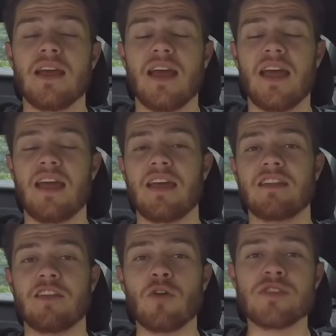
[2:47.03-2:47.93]

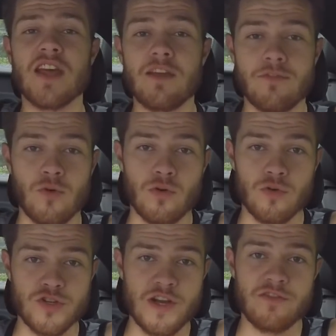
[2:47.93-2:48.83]
And don't take Ford
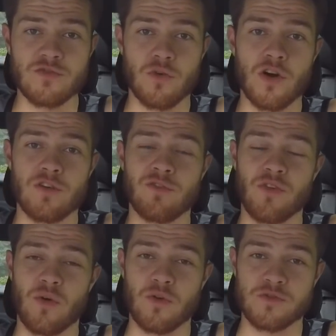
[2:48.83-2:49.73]
or Chevy's word for
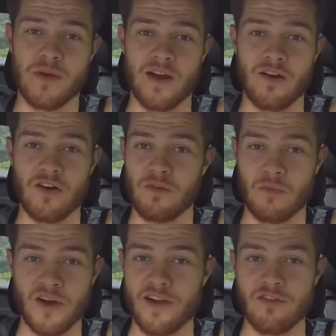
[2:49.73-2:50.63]
the horsepower,
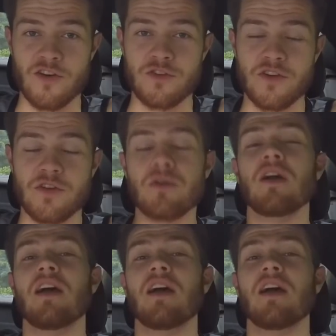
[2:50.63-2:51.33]
whatever you do.